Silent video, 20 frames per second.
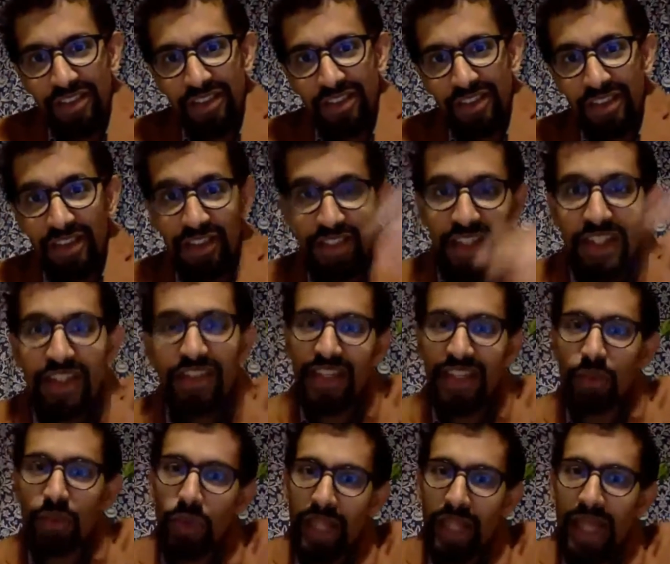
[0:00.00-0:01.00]
The things
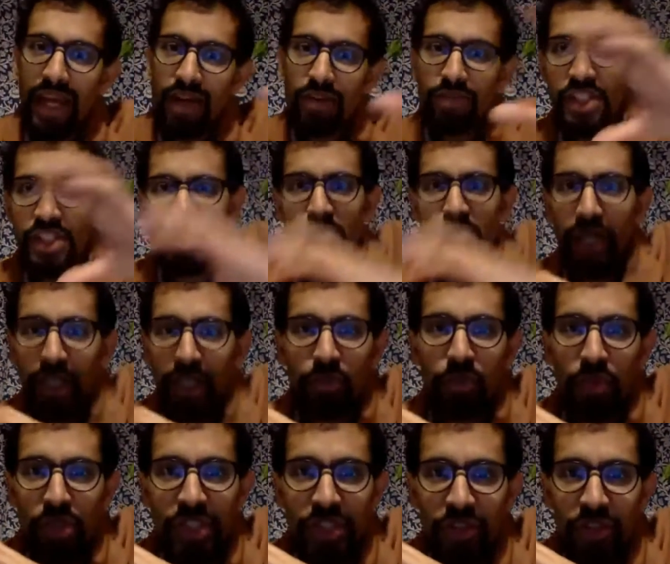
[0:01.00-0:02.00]
that will have the spike
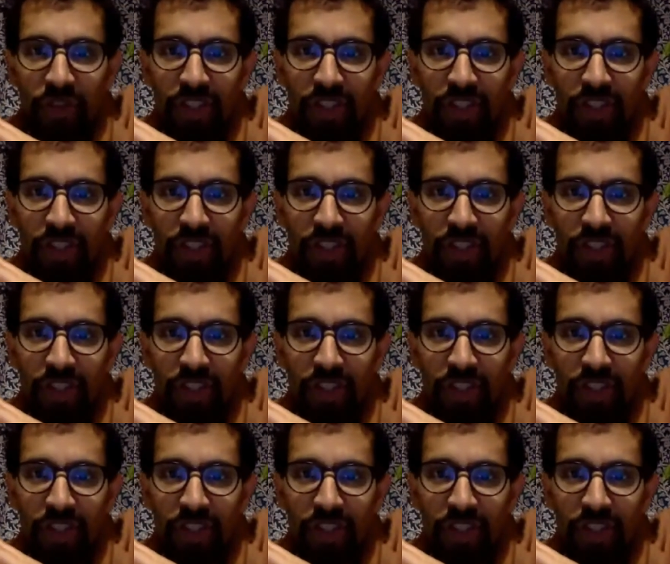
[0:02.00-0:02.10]
protein